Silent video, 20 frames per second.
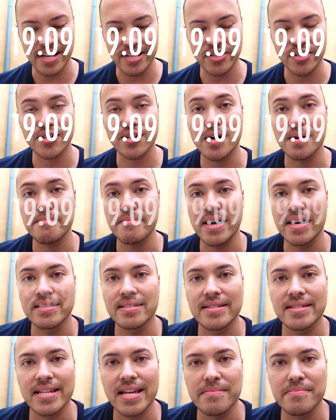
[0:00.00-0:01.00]
I just got my
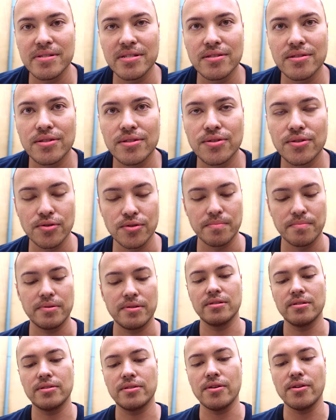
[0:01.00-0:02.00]
salmon soup.
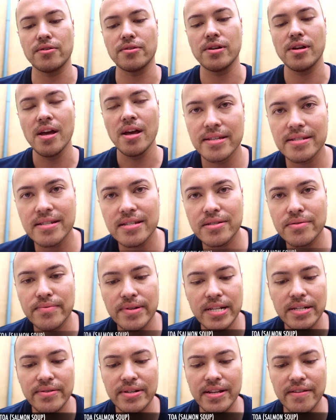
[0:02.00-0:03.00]
So this is
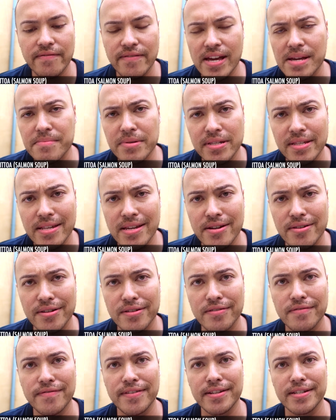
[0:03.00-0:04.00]
really famous here in
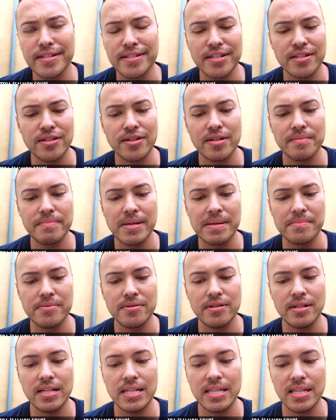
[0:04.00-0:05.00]
Finland. A lot of
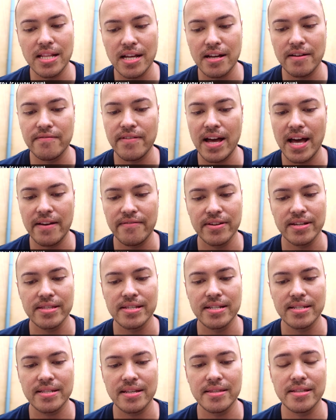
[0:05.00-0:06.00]
people love having
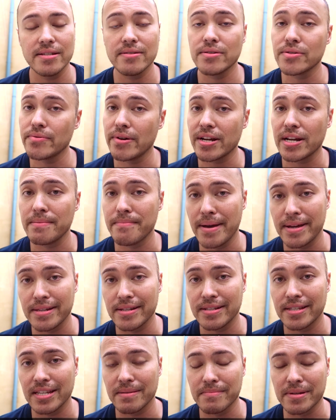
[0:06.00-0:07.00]
this, and this was
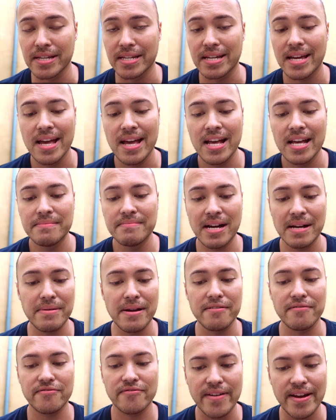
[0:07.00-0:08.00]
recommended to me by my
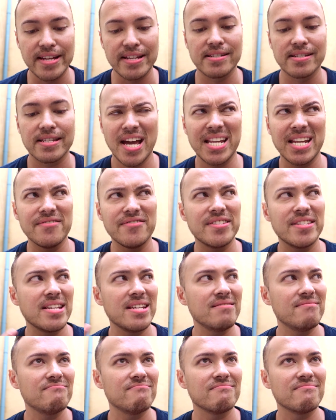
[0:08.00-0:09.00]
friend. And I've
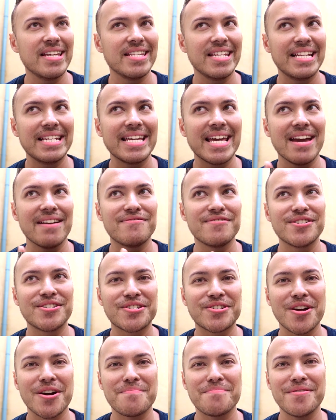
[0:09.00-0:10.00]
seen nearly every
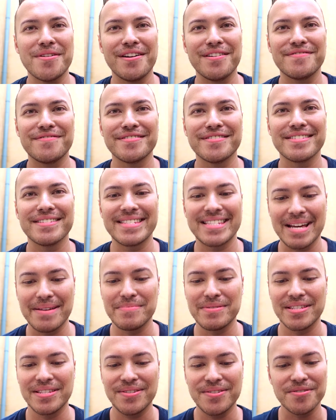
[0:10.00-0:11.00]
shop offers
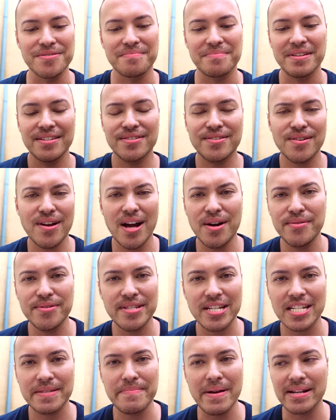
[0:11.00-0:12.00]
salmon soup. So I was
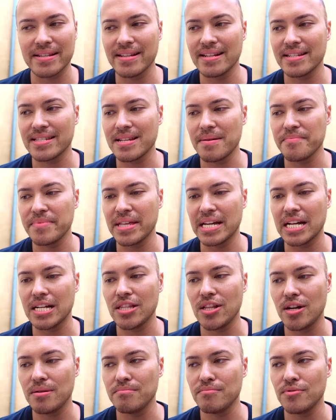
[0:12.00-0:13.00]
expecting something a
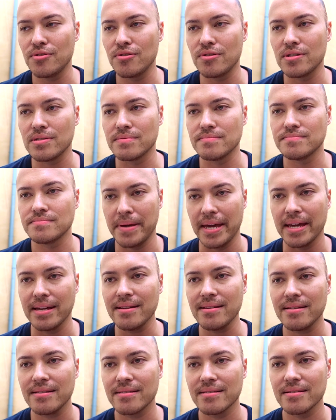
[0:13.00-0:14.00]
lot more
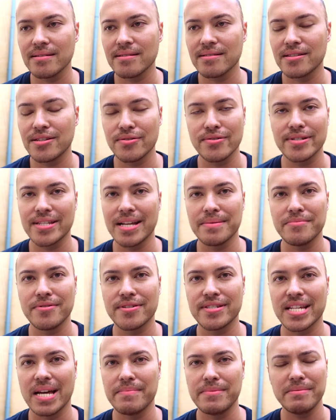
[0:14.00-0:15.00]
pink to resemble
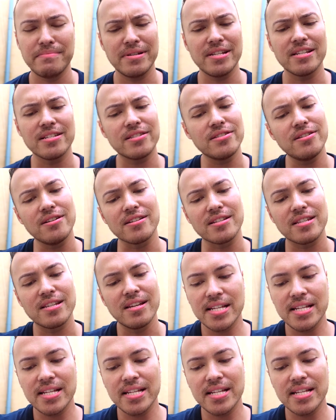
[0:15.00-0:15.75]
salmon, but it's not.